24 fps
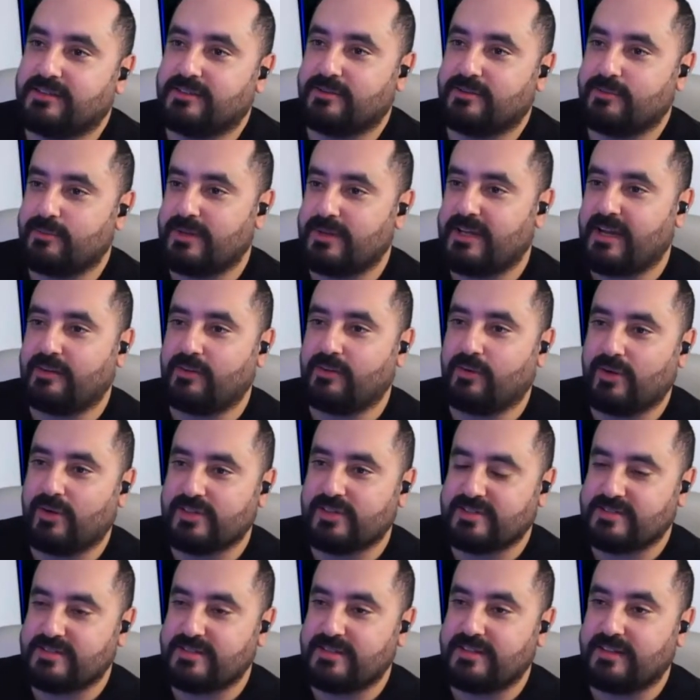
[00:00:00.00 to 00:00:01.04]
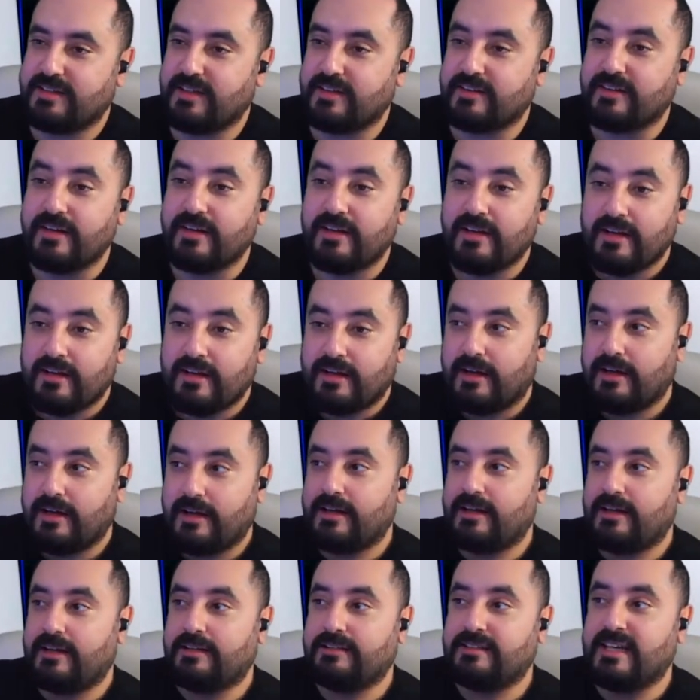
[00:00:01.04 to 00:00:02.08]
we can all see here.
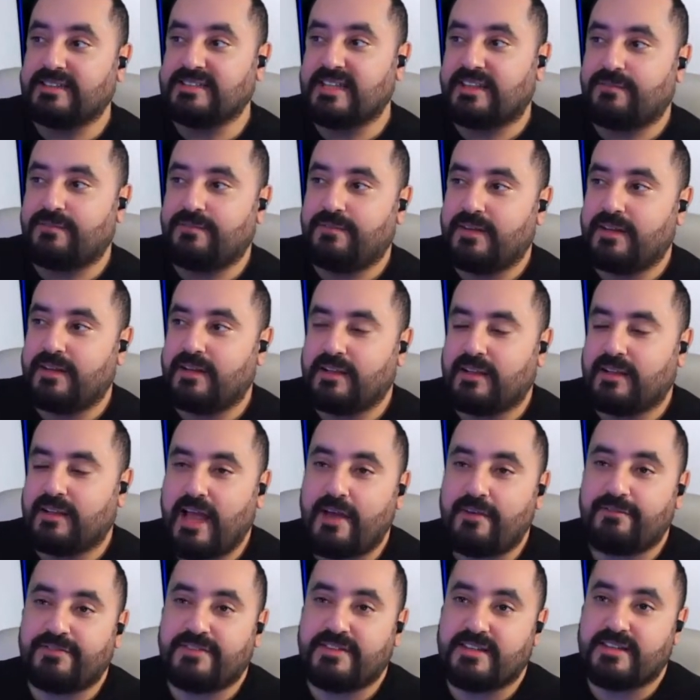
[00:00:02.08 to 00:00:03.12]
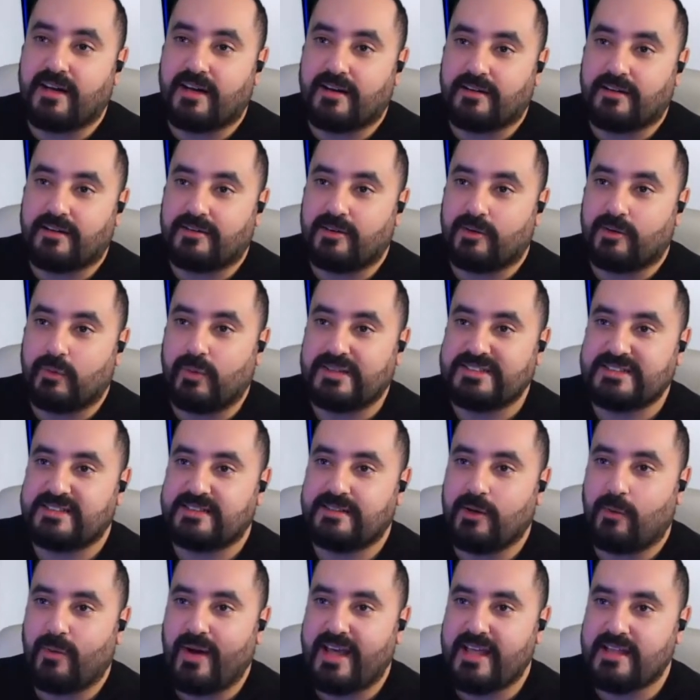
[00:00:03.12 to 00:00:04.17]
Does it feel heftier? What's
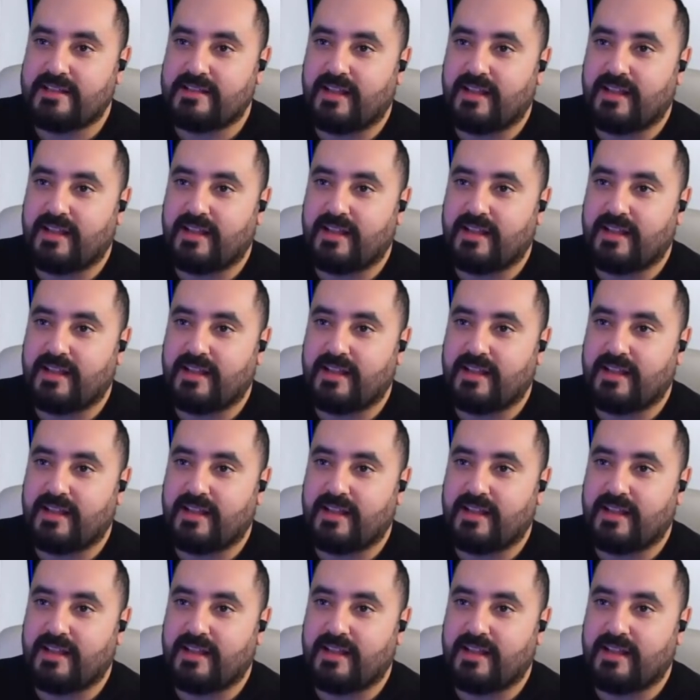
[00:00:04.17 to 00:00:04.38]
the weight